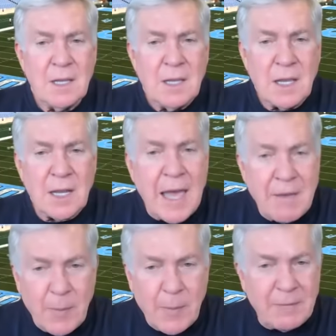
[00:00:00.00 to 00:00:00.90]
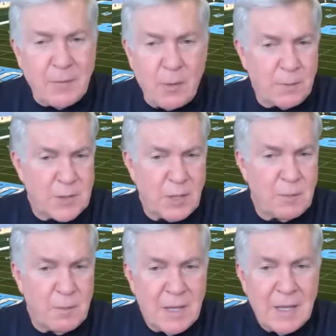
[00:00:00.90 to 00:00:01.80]
and I have a platform,
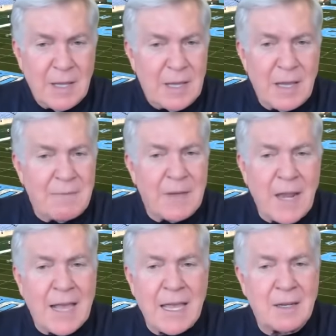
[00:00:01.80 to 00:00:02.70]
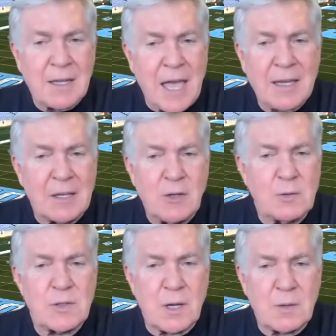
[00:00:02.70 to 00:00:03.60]
so uh, I feel like I, I can
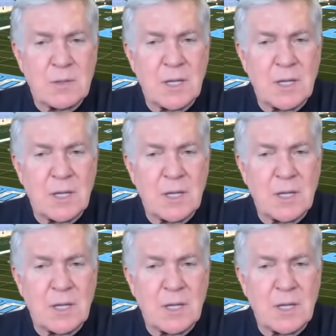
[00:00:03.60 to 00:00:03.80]
use those.